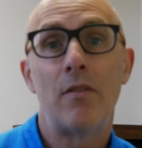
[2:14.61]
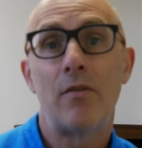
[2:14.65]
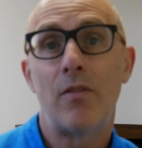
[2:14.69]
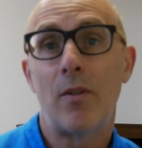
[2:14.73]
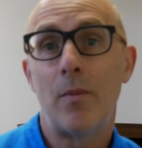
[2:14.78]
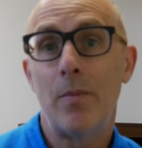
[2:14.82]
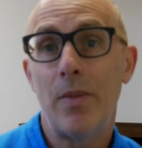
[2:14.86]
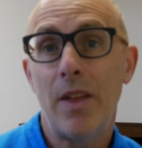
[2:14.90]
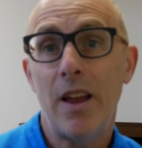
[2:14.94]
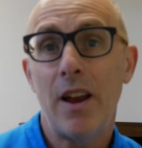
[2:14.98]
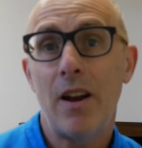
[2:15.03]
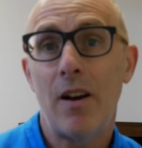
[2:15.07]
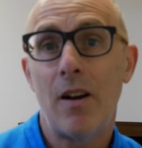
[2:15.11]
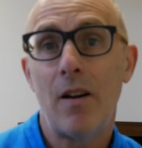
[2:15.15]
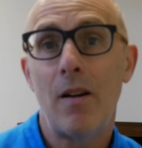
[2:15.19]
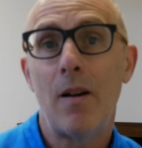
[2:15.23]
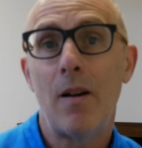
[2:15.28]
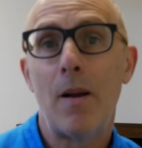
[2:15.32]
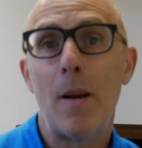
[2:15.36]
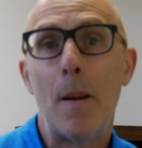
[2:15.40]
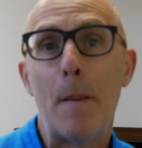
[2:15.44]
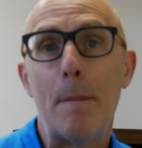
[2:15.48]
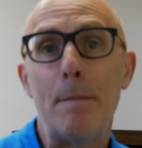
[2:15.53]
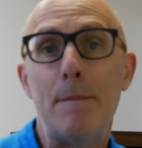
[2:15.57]
From
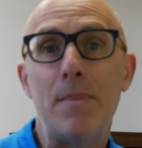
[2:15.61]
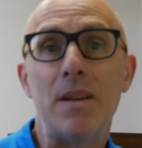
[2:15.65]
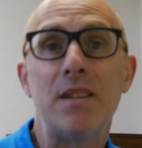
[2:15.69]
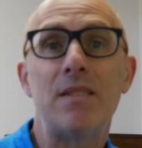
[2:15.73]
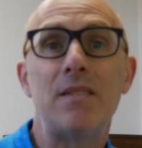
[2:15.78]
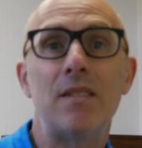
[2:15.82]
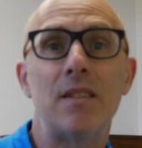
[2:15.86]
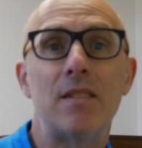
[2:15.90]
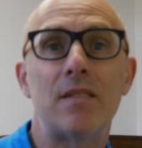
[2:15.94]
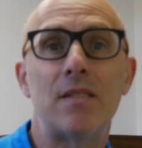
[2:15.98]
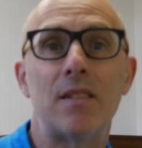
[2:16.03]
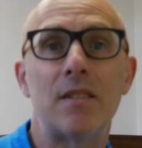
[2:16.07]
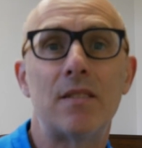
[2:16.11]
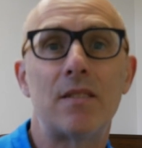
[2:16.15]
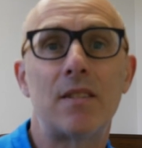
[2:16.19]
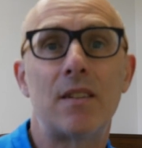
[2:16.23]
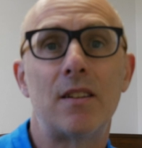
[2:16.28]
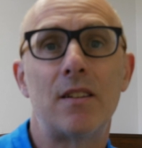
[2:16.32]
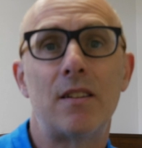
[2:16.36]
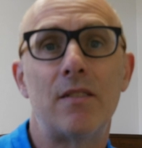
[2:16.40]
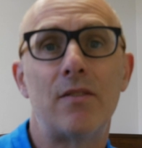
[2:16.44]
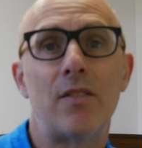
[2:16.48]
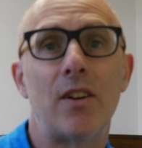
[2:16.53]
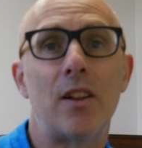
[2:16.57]
there, businesses
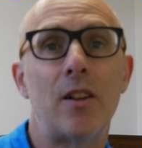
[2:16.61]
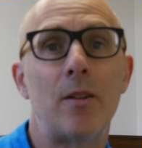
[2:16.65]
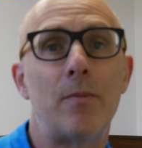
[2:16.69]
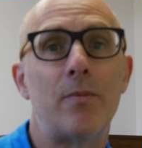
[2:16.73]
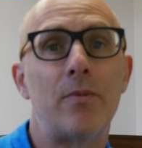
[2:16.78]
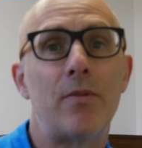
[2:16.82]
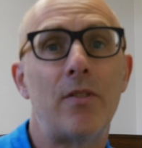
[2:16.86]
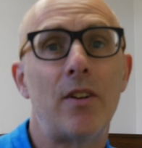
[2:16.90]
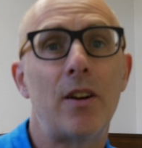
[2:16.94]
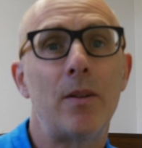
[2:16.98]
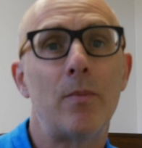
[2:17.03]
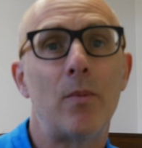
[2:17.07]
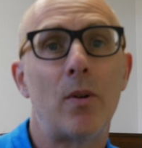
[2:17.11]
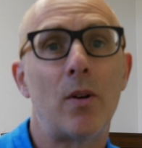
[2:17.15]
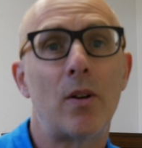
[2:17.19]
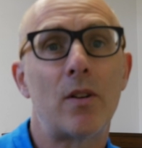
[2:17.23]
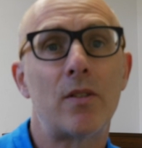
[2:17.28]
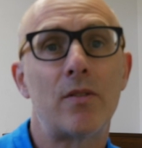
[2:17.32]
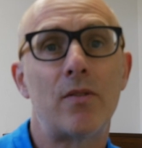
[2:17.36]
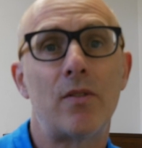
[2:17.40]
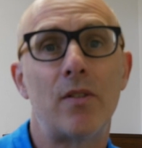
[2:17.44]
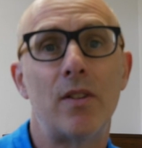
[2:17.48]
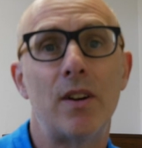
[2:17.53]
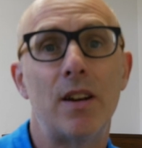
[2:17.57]
can develop
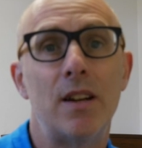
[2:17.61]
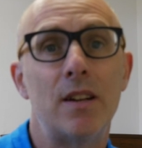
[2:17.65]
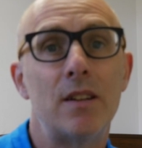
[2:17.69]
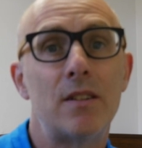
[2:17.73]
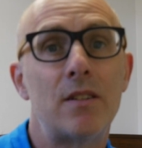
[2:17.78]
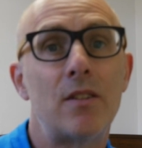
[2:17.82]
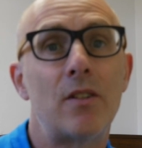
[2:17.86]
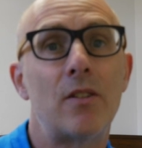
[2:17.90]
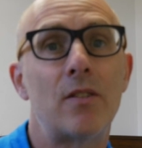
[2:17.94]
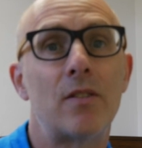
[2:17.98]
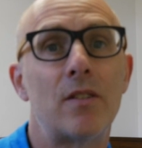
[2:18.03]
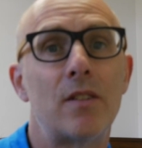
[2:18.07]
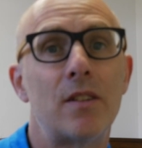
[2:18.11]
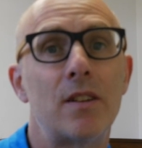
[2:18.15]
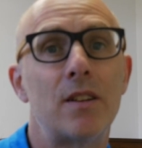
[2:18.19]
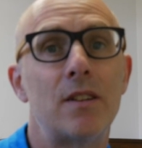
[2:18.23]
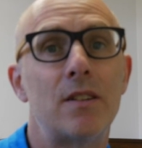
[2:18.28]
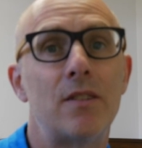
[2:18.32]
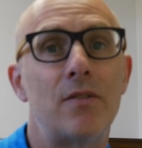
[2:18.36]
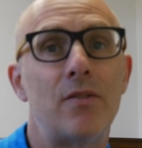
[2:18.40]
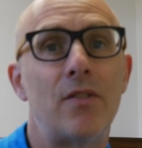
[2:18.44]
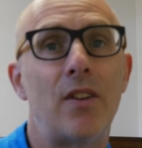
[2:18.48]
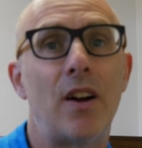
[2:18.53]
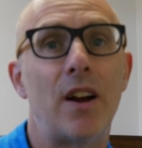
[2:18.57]
frameworks for internally
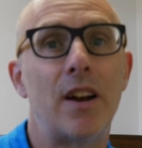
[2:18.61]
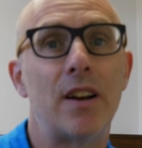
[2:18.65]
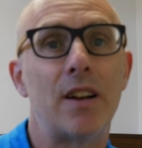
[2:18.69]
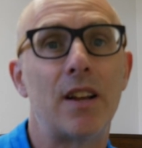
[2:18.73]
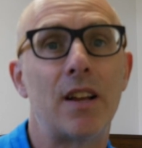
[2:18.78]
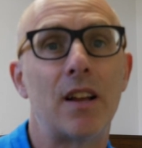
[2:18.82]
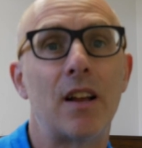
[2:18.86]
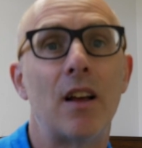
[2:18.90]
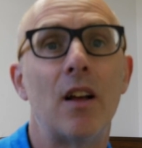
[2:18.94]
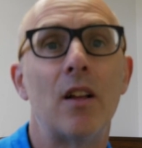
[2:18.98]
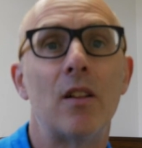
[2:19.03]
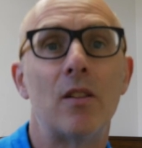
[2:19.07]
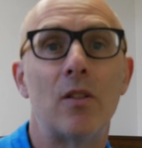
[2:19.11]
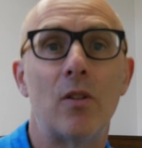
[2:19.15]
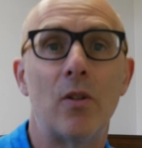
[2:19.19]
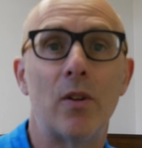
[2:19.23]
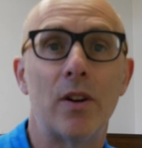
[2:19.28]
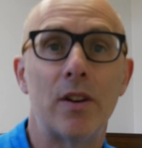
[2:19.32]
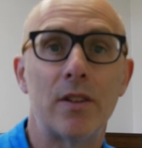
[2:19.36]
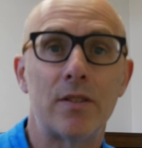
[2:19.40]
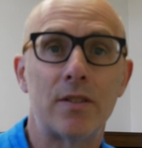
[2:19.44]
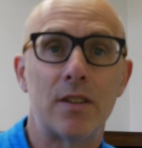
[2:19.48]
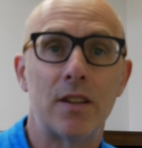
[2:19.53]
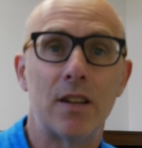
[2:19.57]
defining
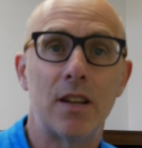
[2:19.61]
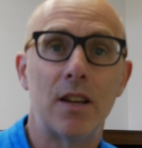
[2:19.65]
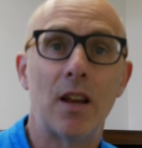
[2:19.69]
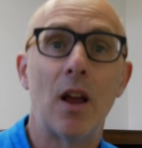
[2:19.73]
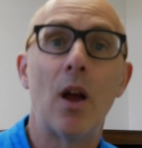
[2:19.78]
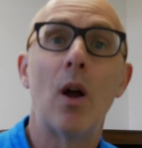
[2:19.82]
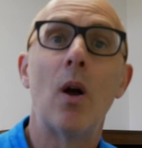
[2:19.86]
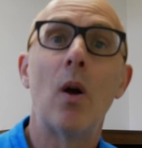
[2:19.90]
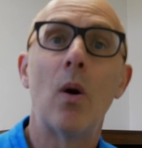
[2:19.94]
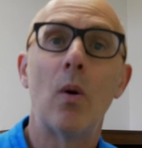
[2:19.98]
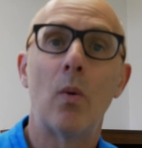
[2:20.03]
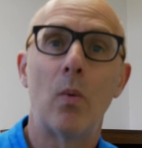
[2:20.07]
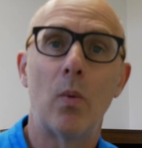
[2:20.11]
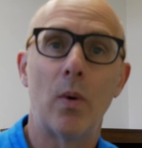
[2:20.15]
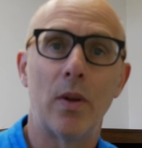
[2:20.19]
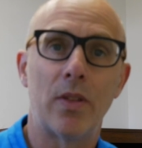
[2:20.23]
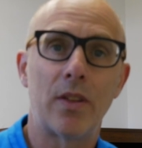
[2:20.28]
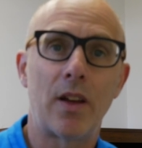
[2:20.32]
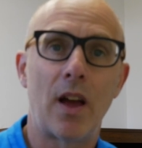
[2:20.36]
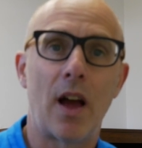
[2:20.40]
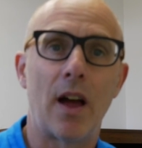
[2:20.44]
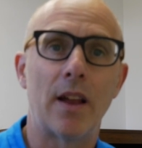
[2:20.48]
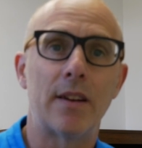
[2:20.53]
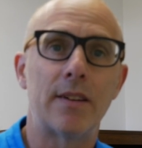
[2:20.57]
loyalty with
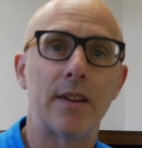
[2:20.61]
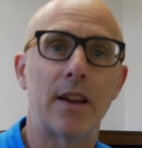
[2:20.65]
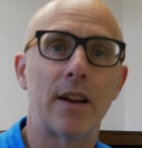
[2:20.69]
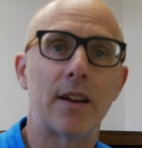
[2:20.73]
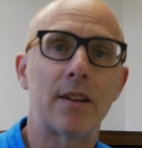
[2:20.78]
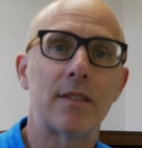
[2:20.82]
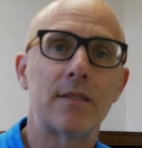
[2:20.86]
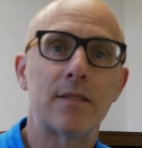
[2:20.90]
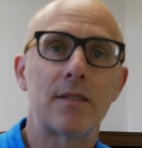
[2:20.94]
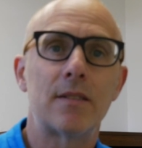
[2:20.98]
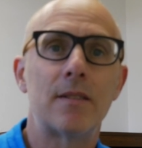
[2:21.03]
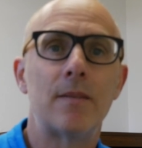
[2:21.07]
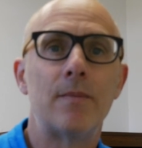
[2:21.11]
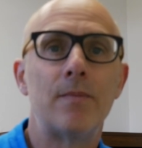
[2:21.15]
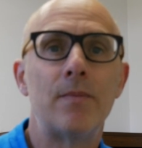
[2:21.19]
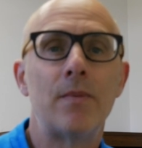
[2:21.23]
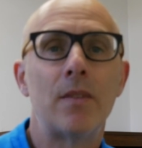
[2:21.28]
context.